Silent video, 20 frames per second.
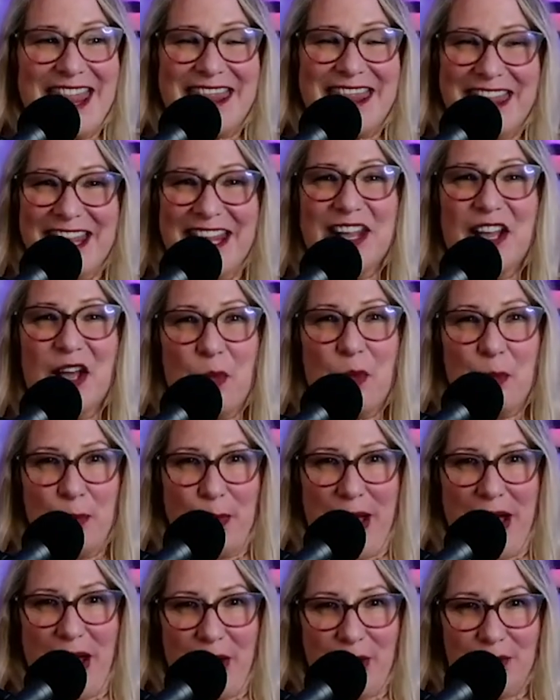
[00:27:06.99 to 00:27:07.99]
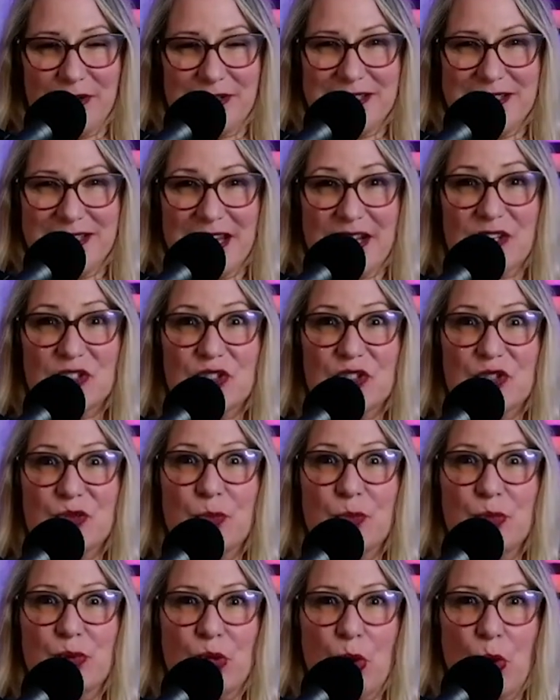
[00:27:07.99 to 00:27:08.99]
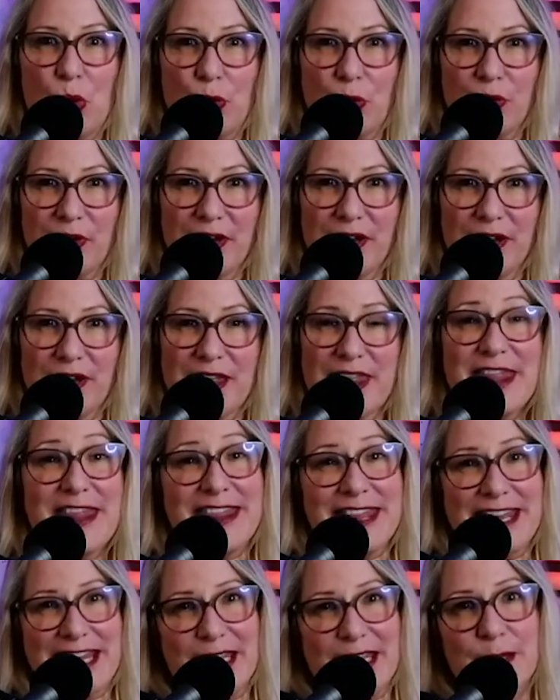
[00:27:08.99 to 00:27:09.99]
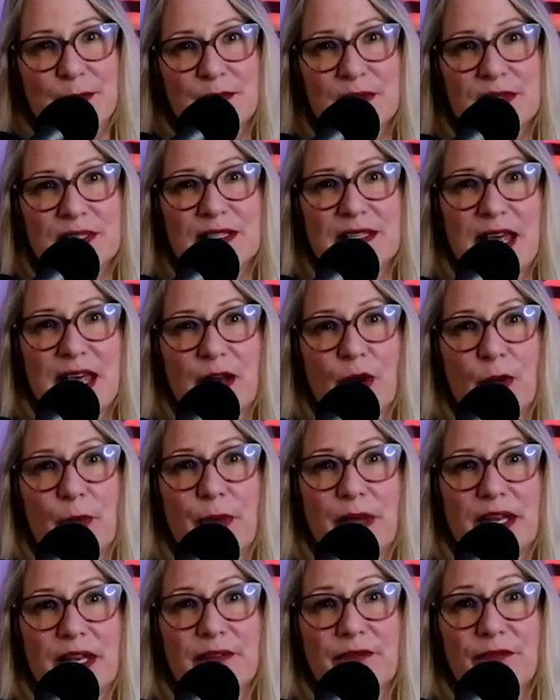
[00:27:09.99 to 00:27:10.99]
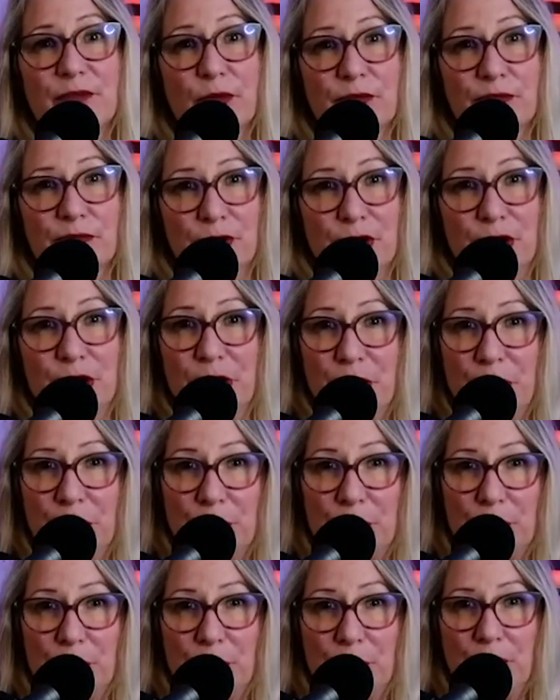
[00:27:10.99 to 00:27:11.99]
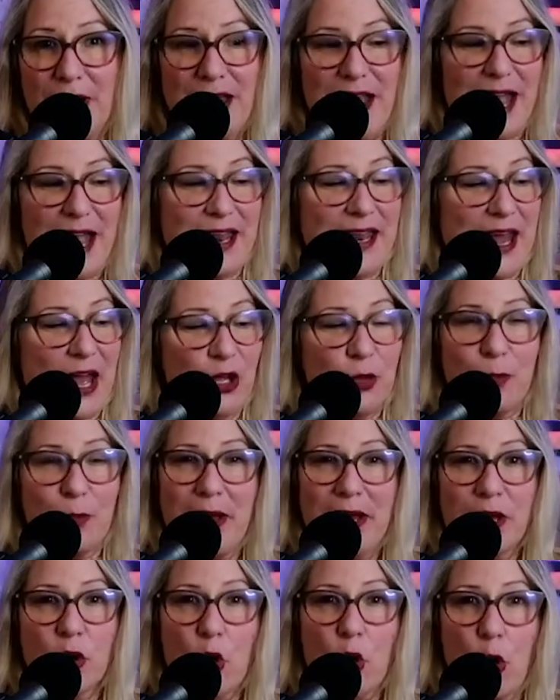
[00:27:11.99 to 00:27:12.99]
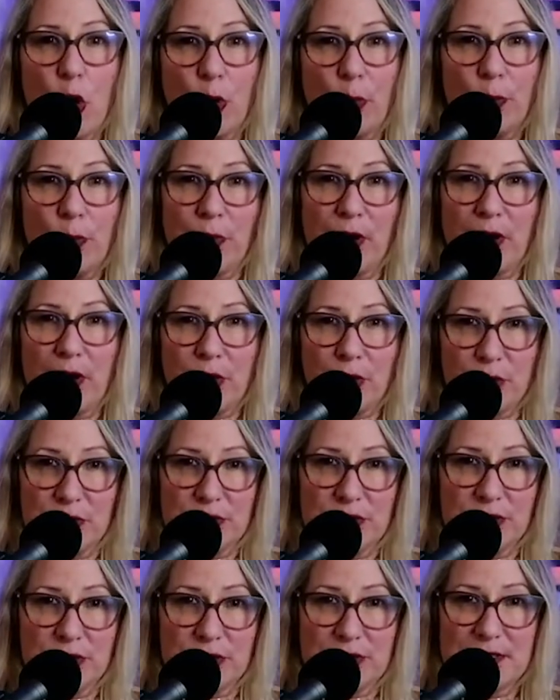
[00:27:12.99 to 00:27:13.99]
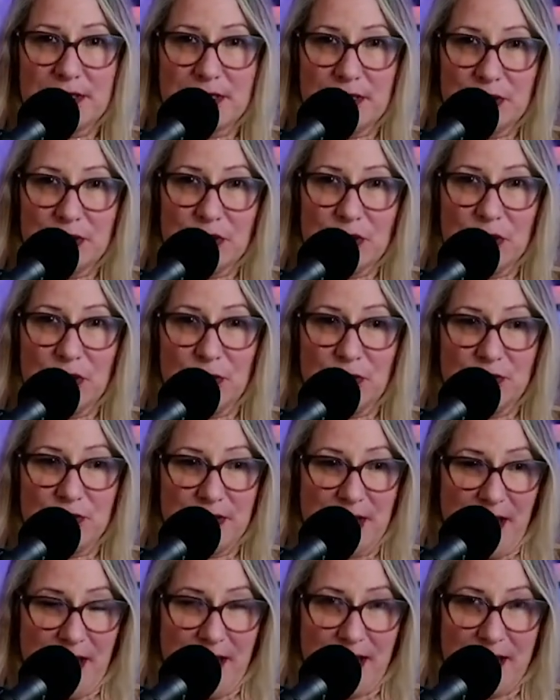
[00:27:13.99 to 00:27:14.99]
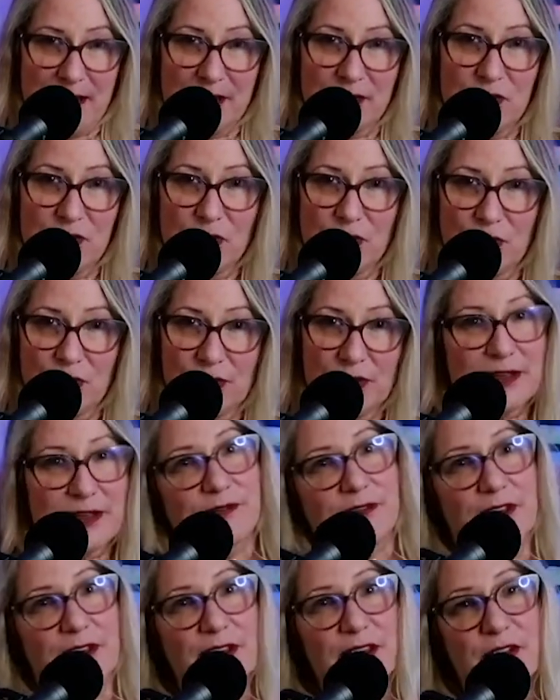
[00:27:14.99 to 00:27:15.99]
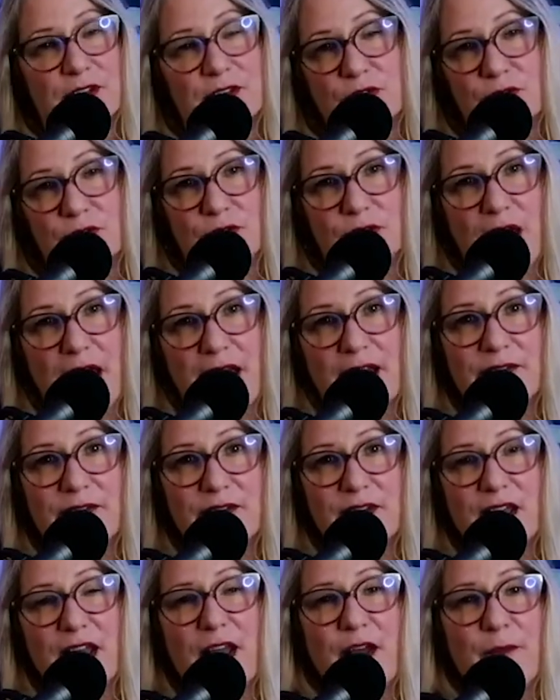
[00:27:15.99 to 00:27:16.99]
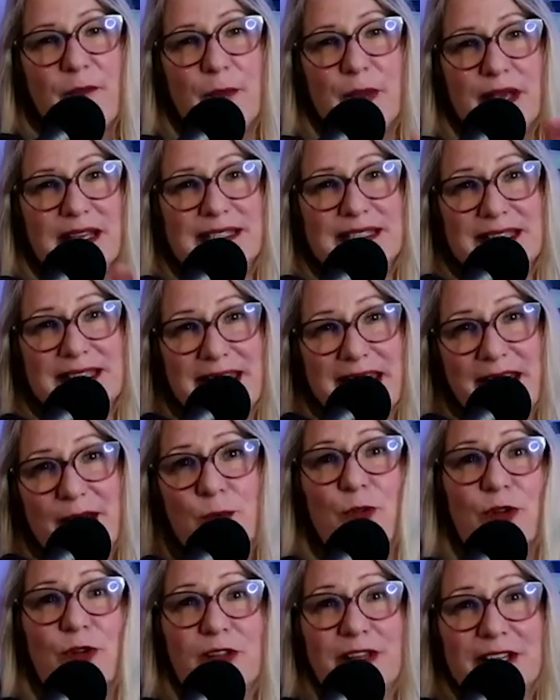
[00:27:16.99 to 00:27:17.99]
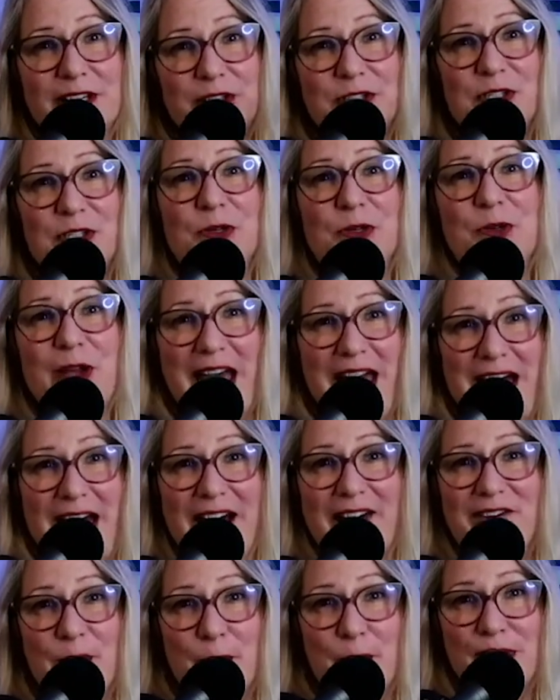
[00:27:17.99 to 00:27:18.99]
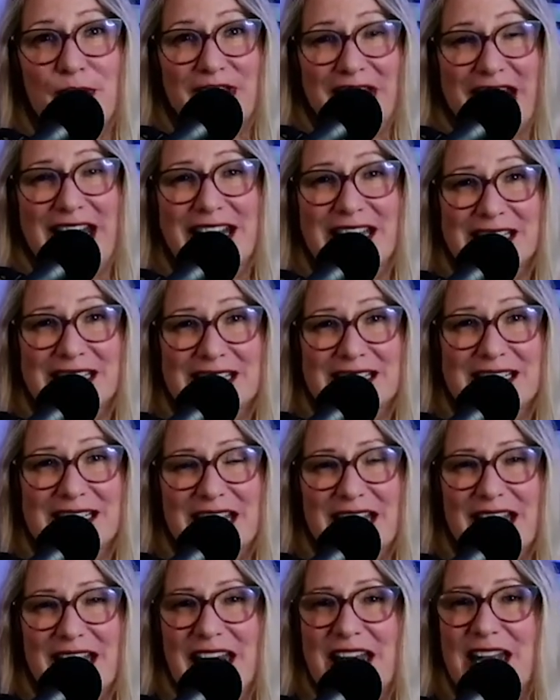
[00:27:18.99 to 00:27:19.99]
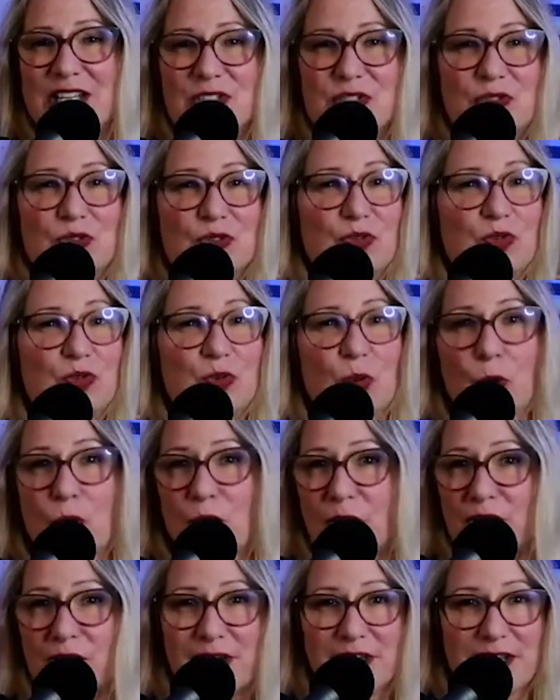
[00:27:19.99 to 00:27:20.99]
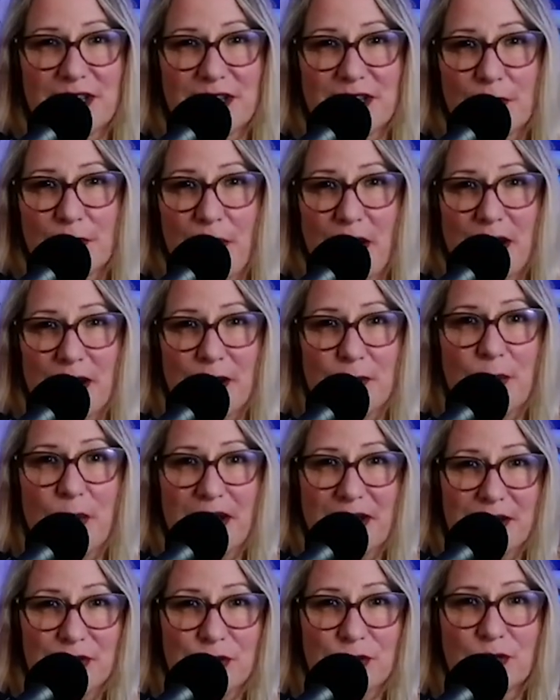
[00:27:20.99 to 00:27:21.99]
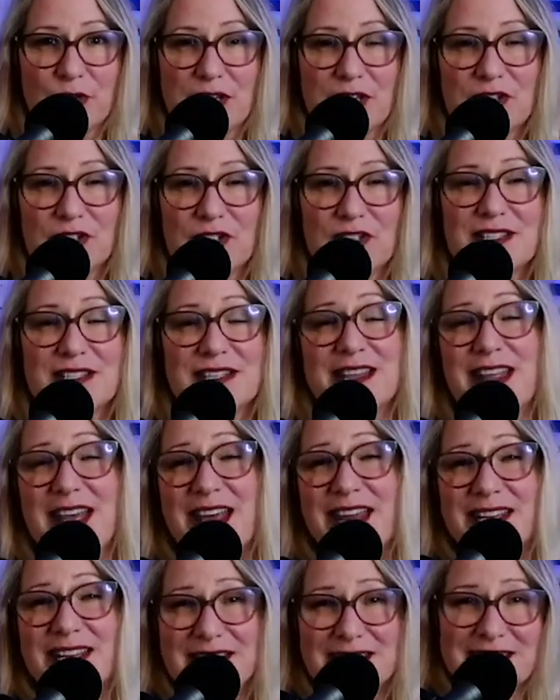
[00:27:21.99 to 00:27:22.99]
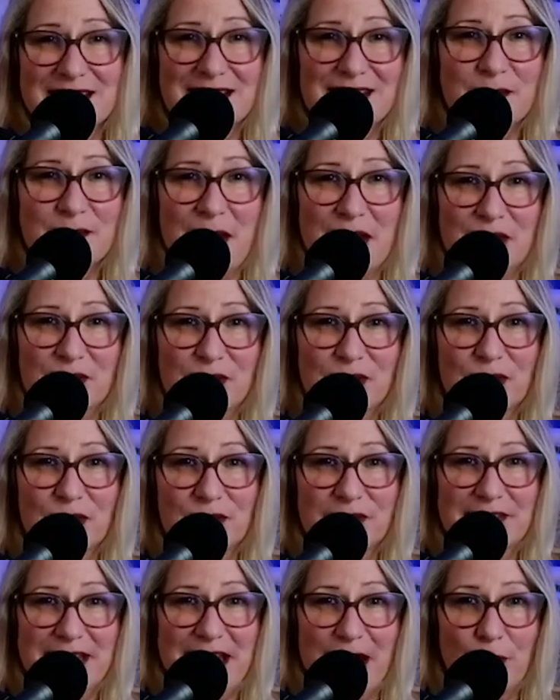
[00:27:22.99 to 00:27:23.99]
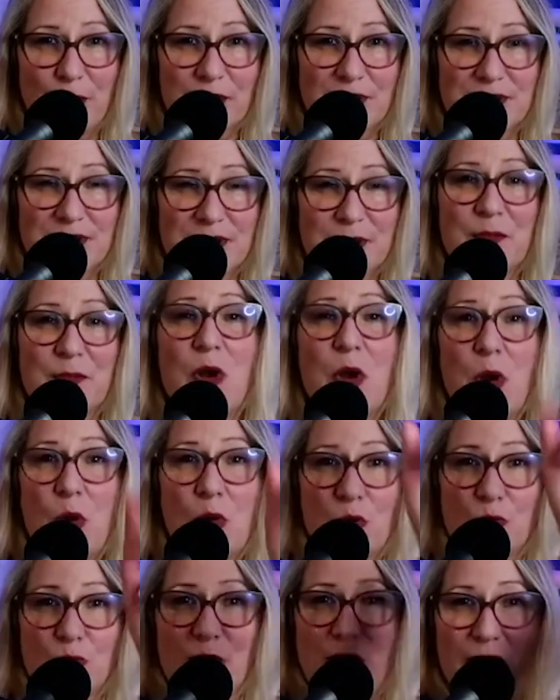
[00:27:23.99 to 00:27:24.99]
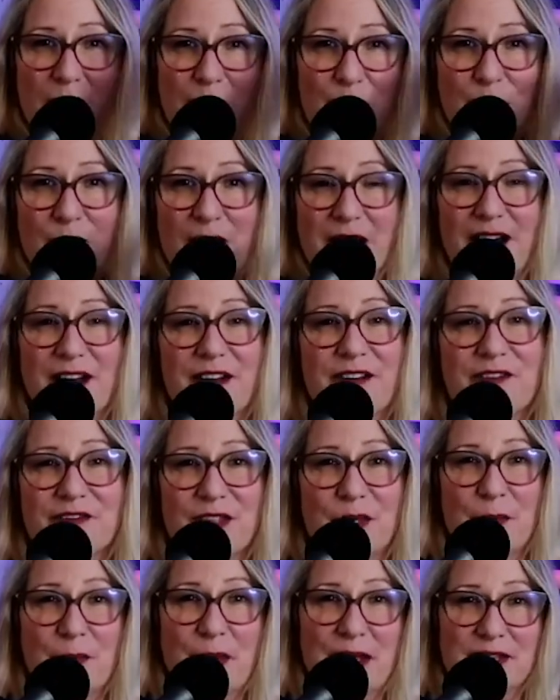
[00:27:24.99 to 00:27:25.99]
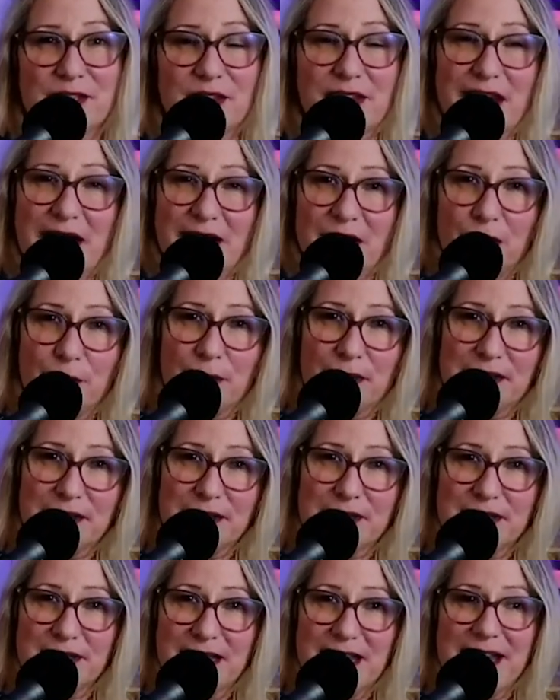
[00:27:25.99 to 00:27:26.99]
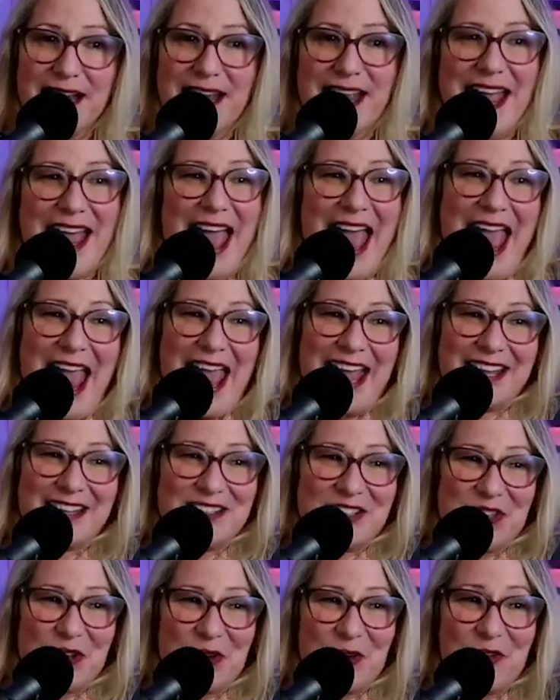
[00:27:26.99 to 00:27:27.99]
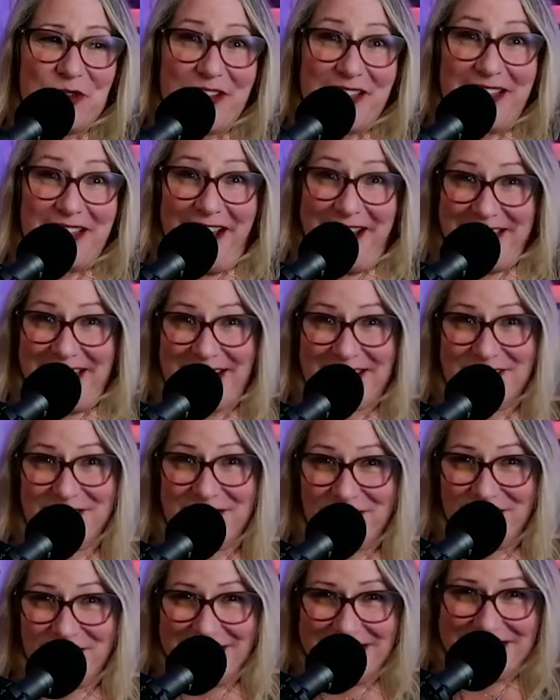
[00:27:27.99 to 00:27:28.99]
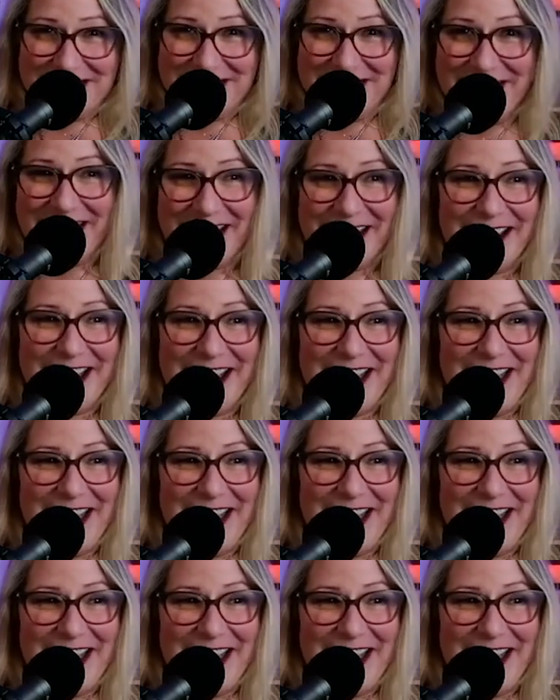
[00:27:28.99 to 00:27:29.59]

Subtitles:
Think about exploring themes that are meaningful for you and how you might incorporate crystals into your day, into your living, into your life, because they really do have a place historically in the mind-body traditions, and that is in the magical Taoism realm of the metal elements. And so thanks for listening.